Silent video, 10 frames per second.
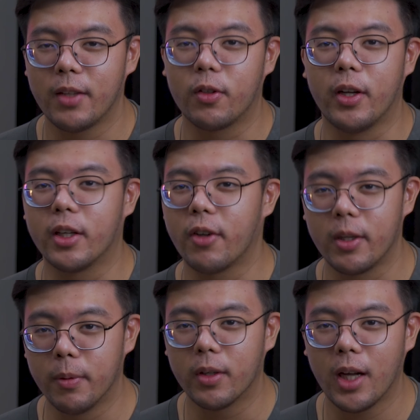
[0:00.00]
It's got
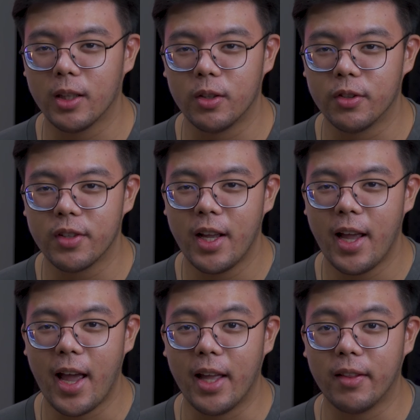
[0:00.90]
incredible colors,
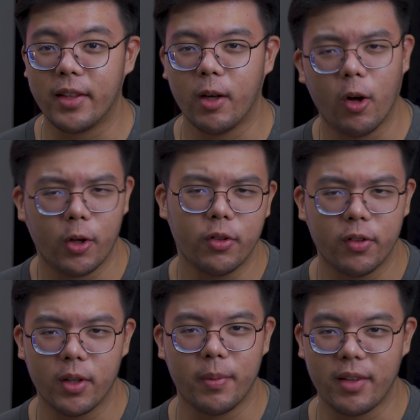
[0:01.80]
and the audio
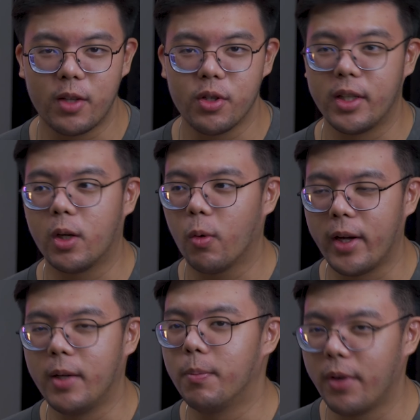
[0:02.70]
system is actually
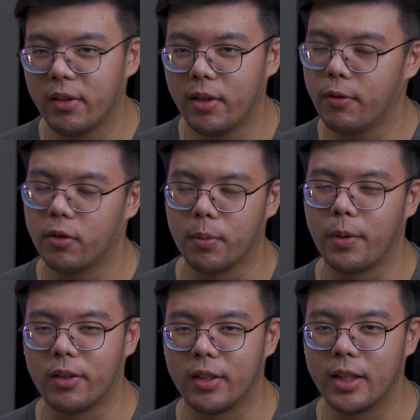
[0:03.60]
quite impressive,
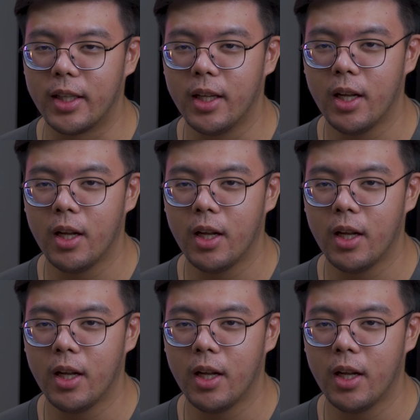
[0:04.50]
surprisingly.